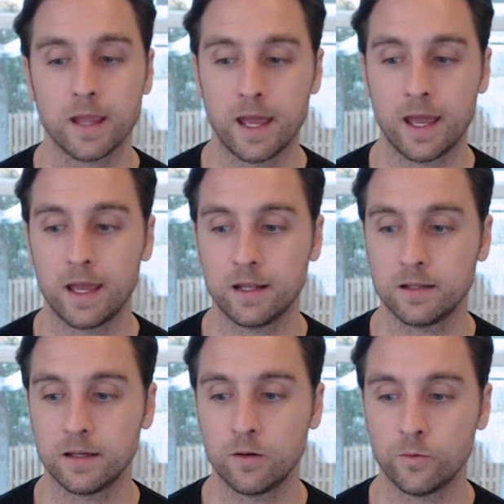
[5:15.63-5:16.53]

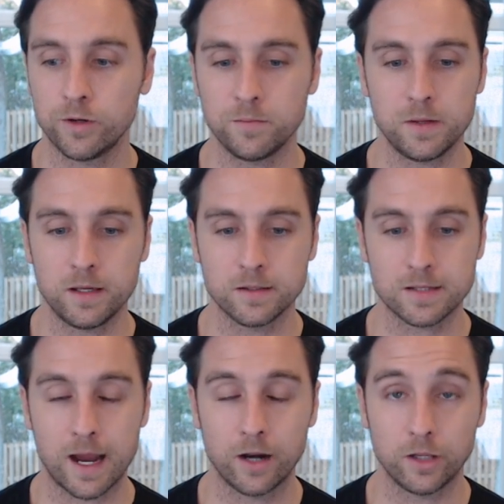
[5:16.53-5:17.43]
and it wouldn't be
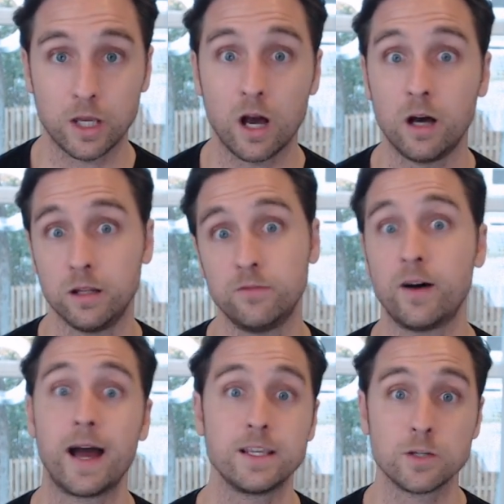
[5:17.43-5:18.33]
entirely
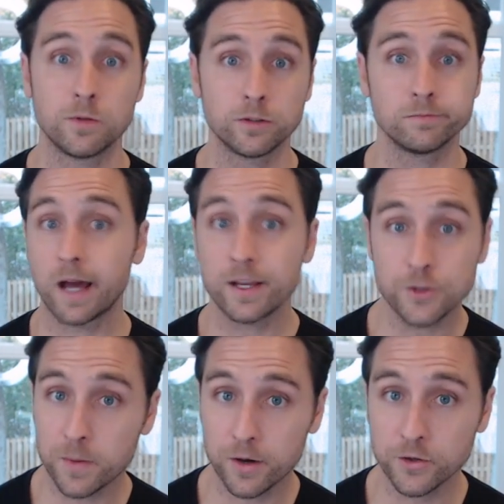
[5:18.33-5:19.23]
unadvisable, I
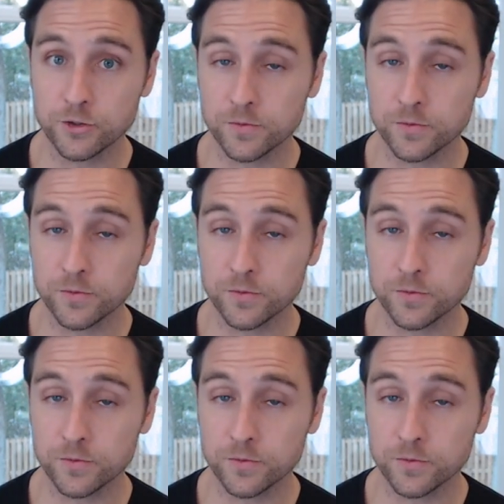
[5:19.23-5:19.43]
suppose